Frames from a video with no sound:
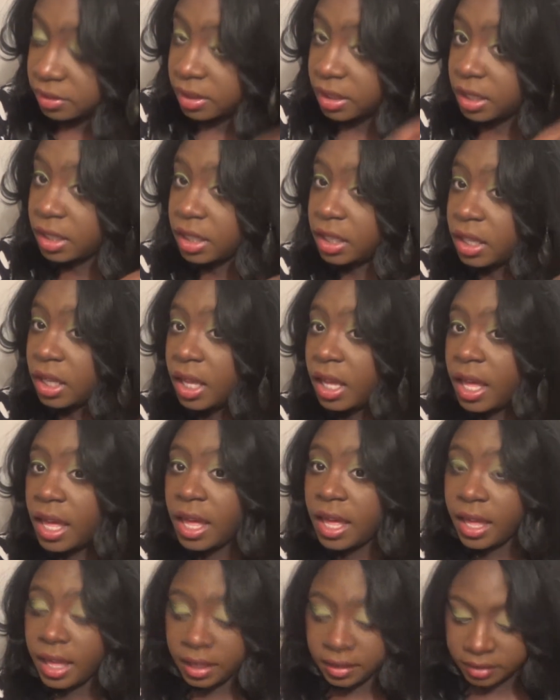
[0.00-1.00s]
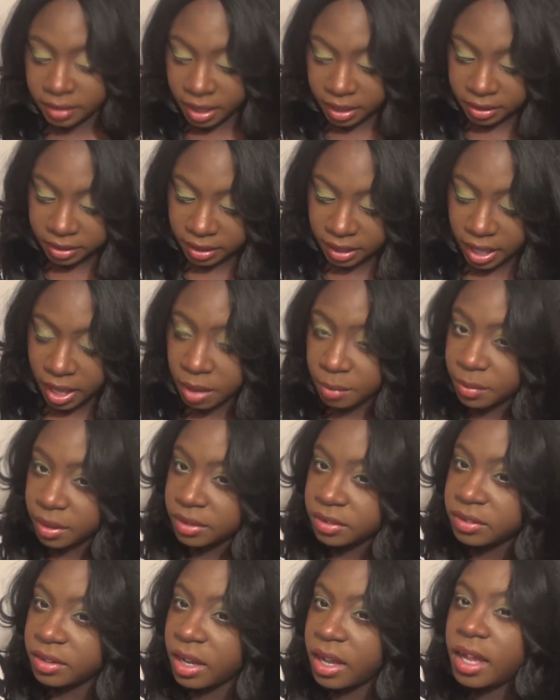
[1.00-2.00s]
see exactly how
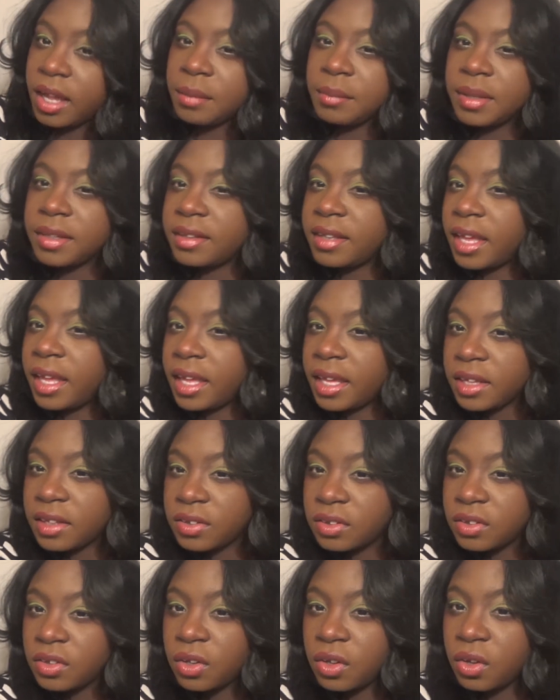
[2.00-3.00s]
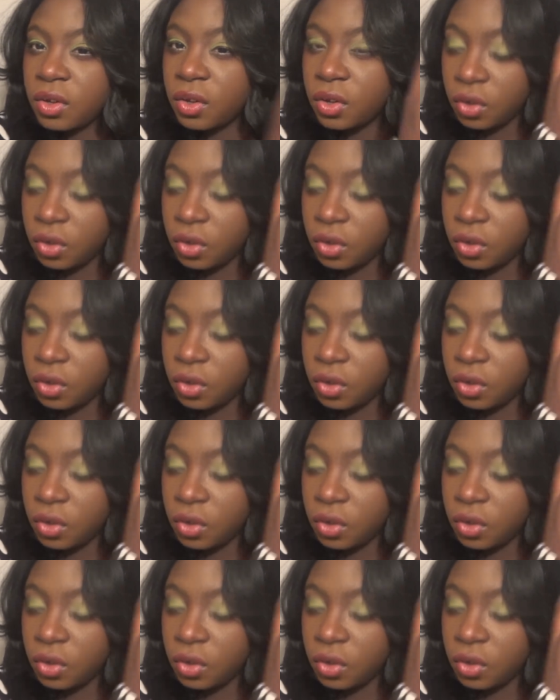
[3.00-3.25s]
much time it takes